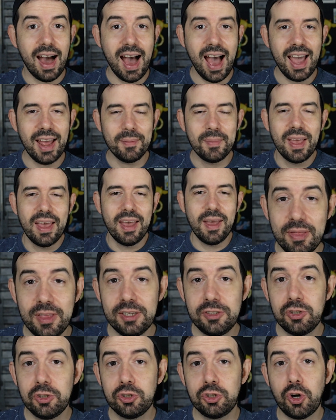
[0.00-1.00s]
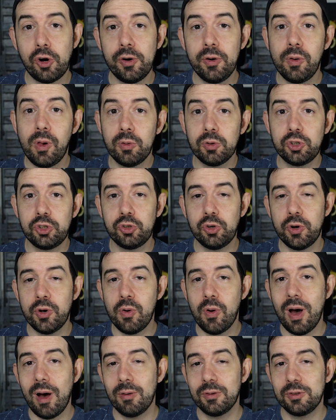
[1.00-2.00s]
Hi! In this tutorial, I'll show
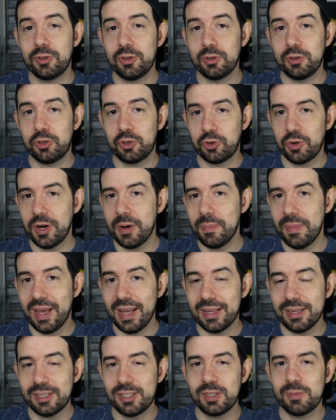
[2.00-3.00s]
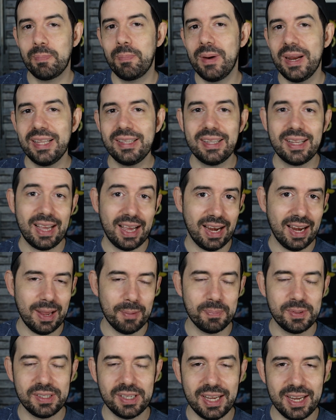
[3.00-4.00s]
you how to trim and split
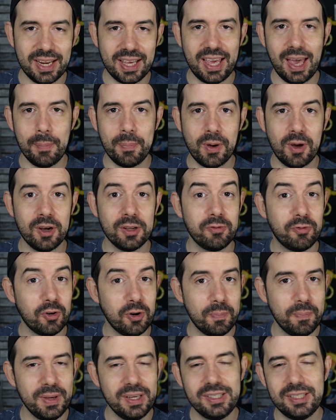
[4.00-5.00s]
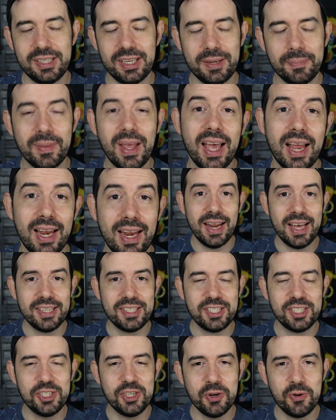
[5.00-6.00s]
clips in CapCut for PC.
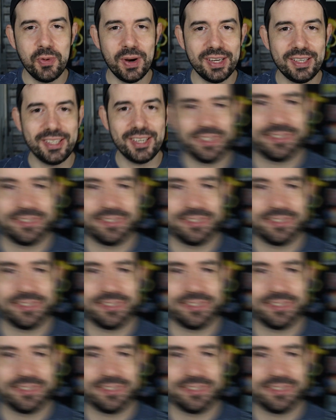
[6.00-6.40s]
Let's do it!